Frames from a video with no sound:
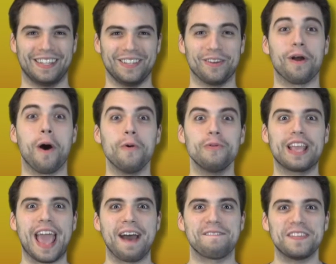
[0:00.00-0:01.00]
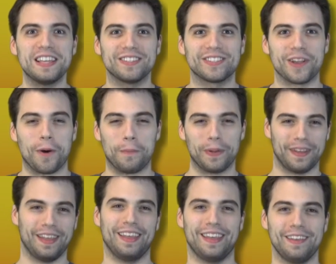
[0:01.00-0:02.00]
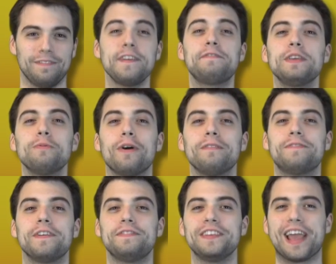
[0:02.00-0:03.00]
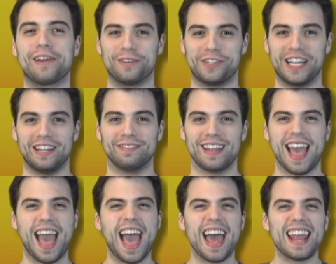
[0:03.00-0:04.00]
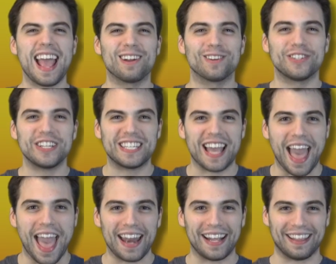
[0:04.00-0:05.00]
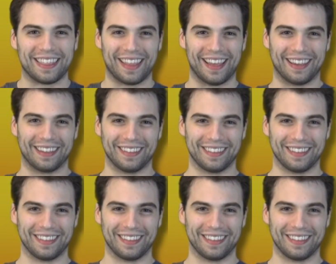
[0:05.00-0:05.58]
Your own caffeine soap. 5150 Energy. Add energy to anything.